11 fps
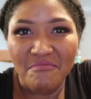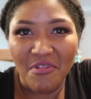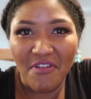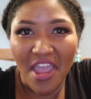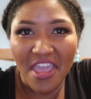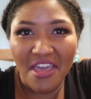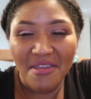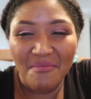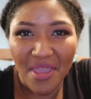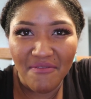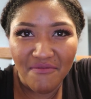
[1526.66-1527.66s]
Mariah
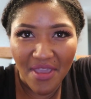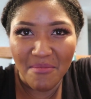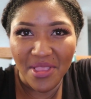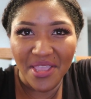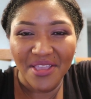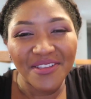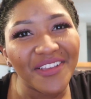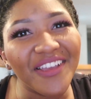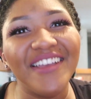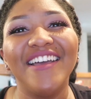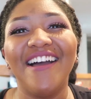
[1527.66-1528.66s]
meet family.
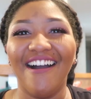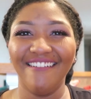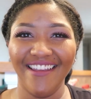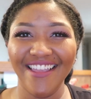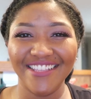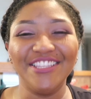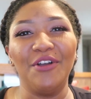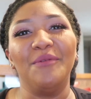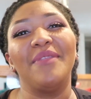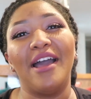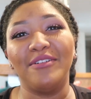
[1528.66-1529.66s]
All right,
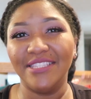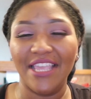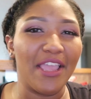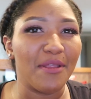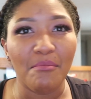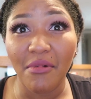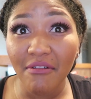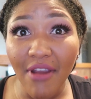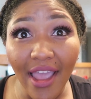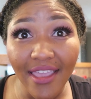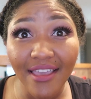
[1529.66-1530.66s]
so I was saying,
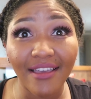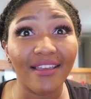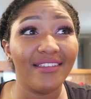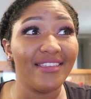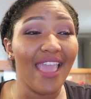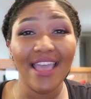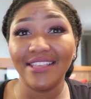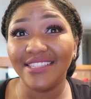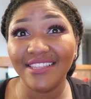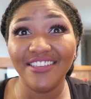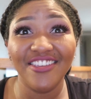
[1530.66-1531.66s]
Mariah,
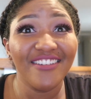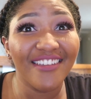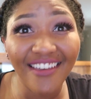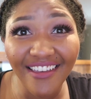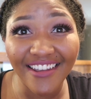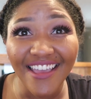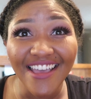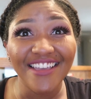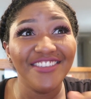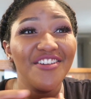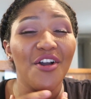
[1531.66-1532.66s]
yes, you're good.
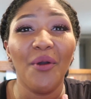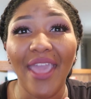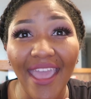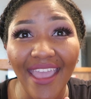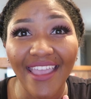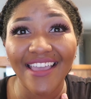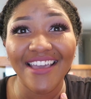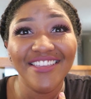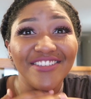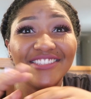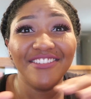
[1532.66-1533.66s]
You're okay.
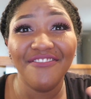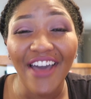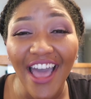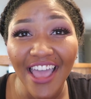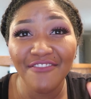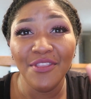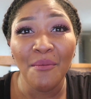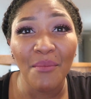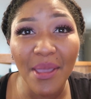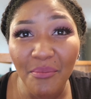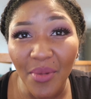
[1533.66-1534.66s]
You survived the
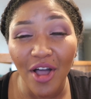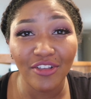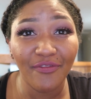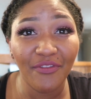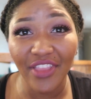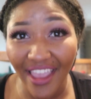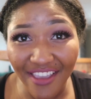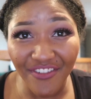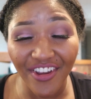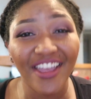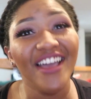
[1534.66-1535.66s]
meatball
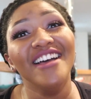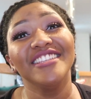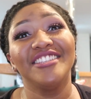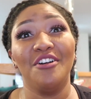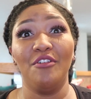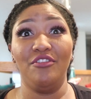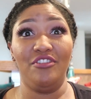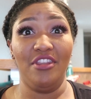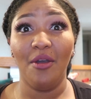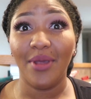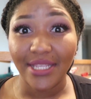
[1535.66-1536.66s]
flavor. So you
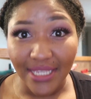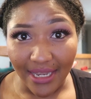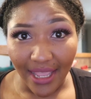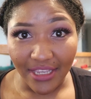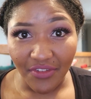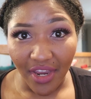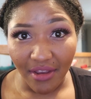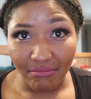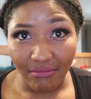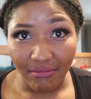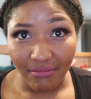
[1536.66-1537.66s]
know what I did next, right?
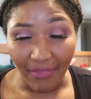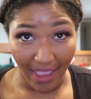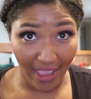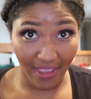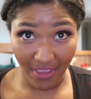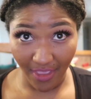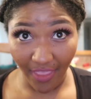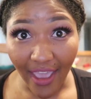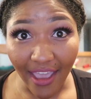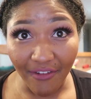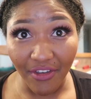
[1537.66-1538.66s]
I ate the
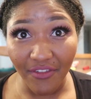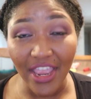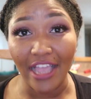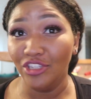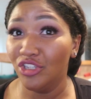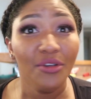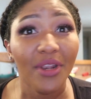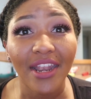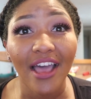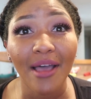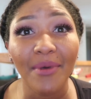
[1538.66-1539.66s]
other half of it. I chewed
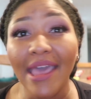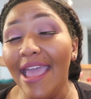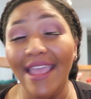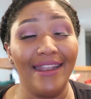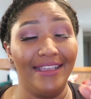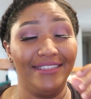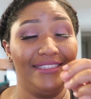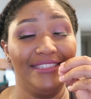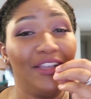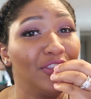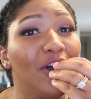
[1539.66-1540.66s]
it up and I
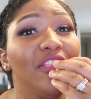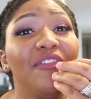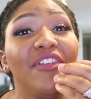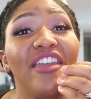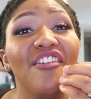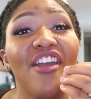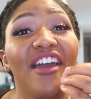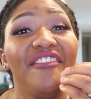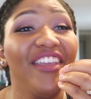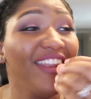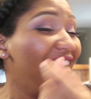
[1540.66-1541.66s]
sucked all the flavor
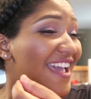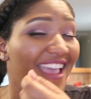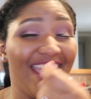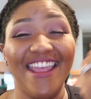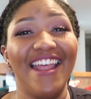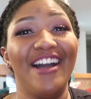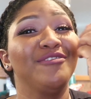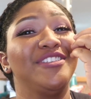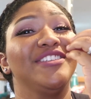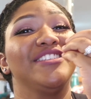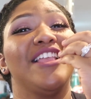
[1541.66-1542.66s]
out of it. And I
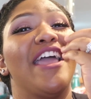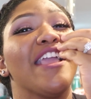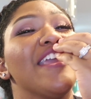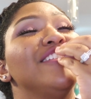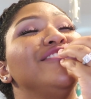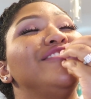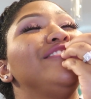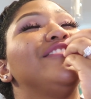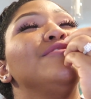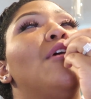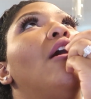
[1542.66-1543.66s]
was just like,
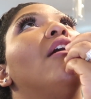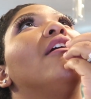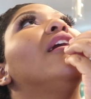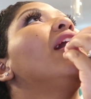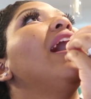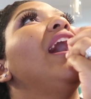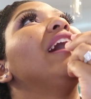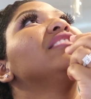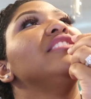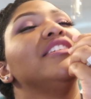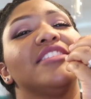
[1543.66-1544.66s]

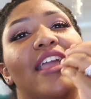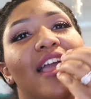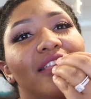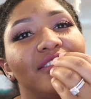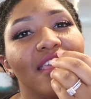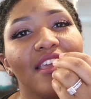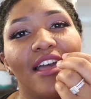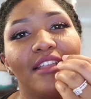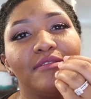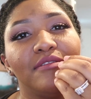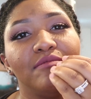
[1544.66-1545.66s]
it's like I think
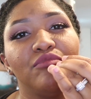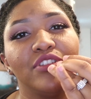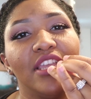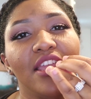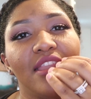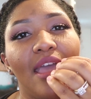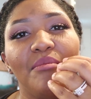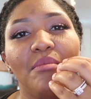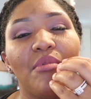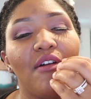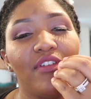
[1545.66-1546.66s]
I was eating that
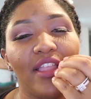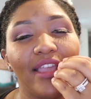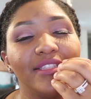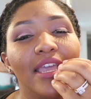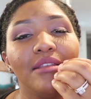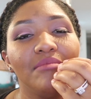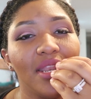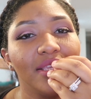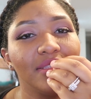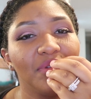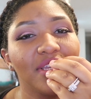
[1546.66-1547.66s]
meatball for like 10
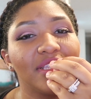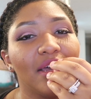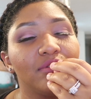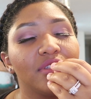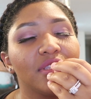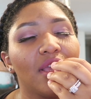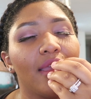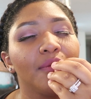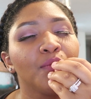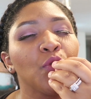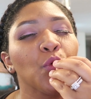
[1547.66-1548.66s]
minutes because I was just like